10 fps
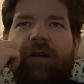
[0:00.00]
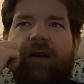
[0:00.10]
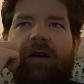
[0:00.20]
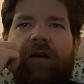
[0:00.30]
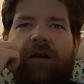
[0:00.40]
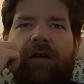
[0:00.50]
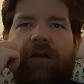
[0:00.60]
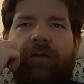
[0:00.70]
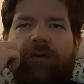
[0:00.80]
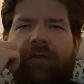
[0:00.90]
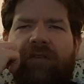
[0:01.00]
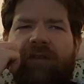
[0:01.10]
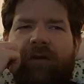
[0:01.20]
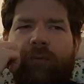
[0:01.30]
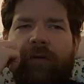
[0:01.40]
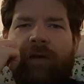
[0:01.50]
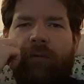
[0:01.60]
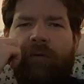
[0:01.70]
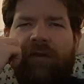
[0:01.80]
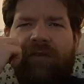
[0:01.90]
There's a scene where
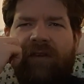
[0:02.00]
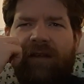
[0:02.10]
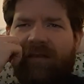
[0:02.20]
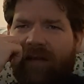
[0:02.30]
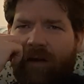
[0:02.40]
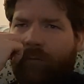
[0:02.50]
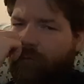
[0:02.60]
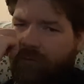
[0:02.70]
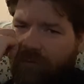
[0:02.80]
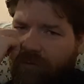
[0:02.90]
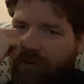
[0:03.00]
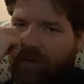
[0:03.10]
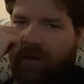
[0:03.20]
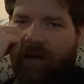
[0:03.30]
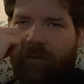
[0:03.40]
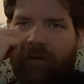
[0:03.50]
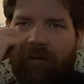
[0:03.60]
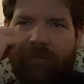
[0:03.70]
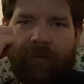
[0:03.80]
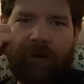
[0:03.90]
that really stands out, and how they
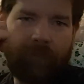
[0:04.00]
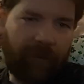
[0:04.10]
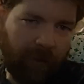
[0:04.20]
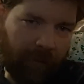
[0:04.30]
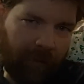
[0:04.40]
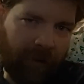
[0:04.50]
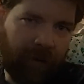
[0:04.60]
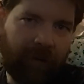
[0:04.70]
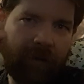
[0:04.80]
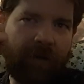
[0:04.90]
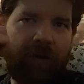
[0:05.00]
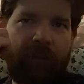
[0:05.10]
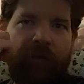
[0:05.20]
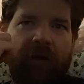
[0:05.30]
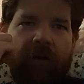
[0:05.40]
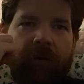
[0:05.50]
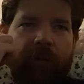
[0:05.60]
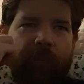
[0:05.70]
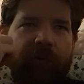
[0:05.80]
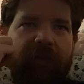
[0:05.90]
develop that line and how they bring it into
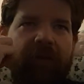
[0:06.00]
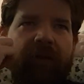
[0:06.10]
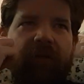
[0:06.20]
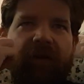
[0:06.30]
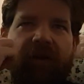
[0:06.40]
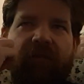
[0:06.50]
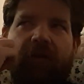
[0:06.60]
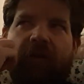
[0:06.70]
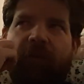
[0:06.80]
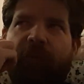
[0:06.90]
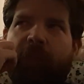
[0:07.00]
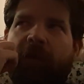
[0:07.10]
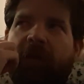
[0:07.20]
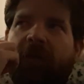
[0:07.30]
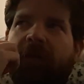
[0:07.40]
the movie kind of stood out for me.